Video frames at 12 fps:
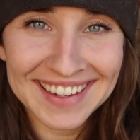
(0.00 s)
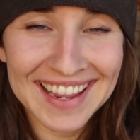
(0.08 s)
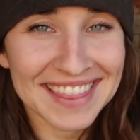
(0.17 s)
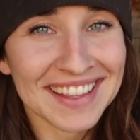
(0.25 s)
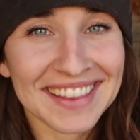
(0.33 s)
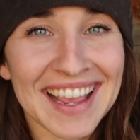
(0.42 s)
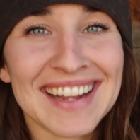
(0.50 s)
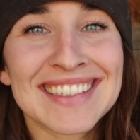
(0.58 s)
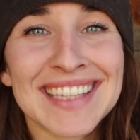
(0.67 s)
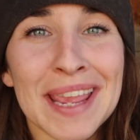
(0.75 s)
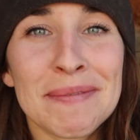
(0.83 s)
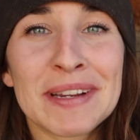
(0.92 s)
in the
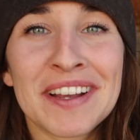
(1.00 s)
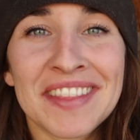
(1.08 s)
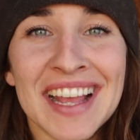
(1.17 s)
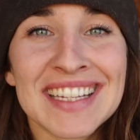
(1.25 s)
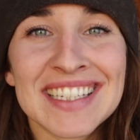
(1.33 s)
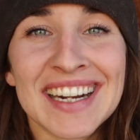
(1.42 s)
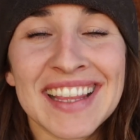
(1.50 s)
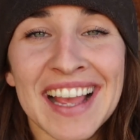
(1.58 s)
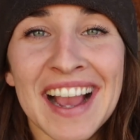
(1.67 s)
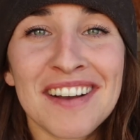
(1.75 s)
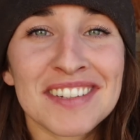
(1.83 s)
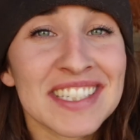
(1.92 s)
landscaping on that side of the
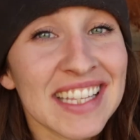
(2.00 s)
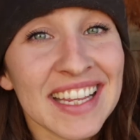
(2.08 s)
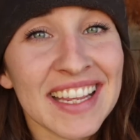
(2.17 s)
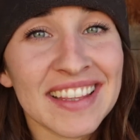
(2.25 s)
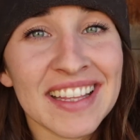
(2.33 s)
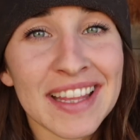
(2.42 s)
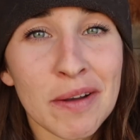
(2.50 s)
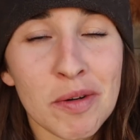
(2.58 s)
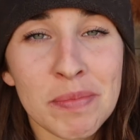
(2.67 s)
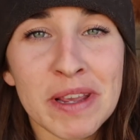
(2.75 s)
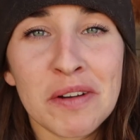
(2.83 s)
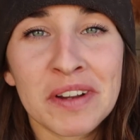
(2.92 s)
house, thinking that they
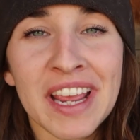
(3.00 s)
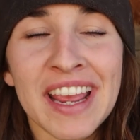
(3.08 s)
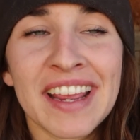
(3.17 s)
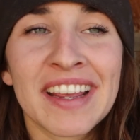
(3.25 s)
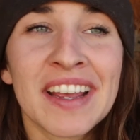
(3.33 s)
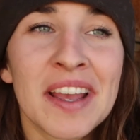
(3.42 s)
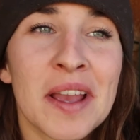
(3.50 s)
would be okay.